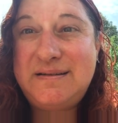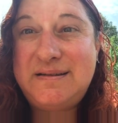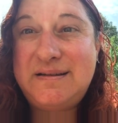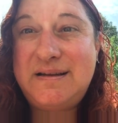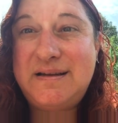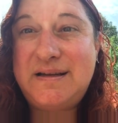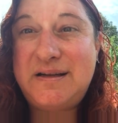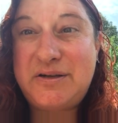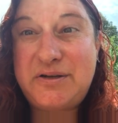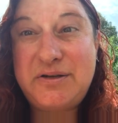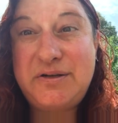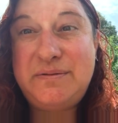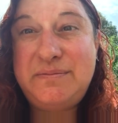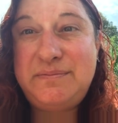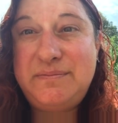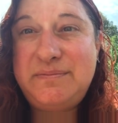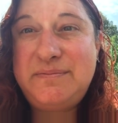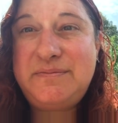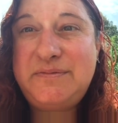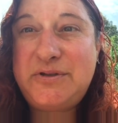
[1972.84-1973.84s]
and it
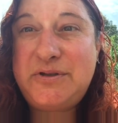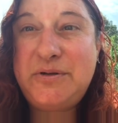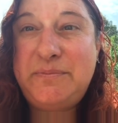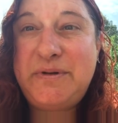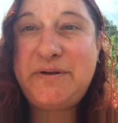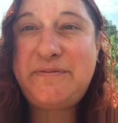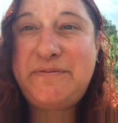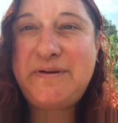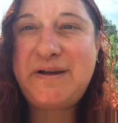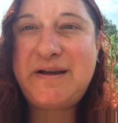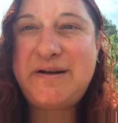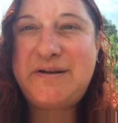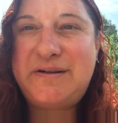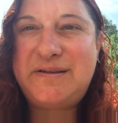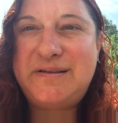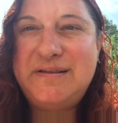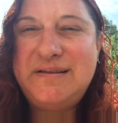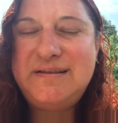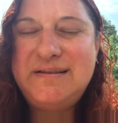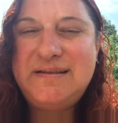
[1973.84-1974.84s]
could, could be
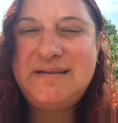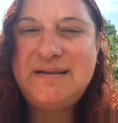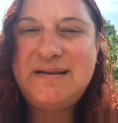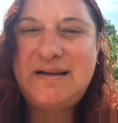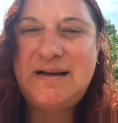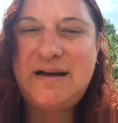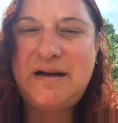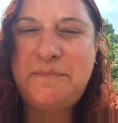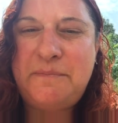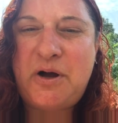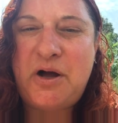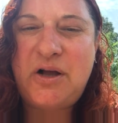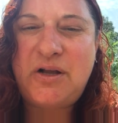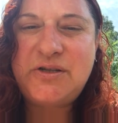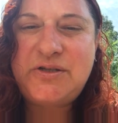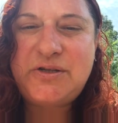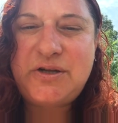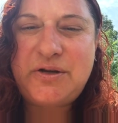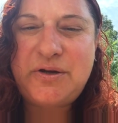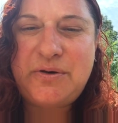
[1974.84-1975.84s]
fatal. Um,
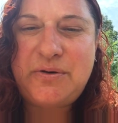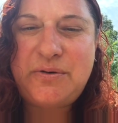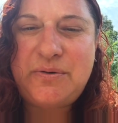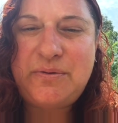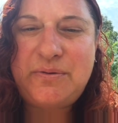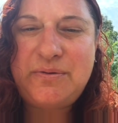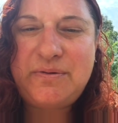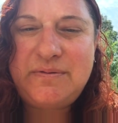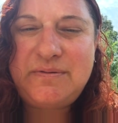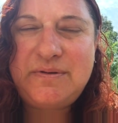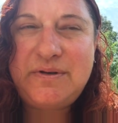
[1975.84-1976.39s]
also,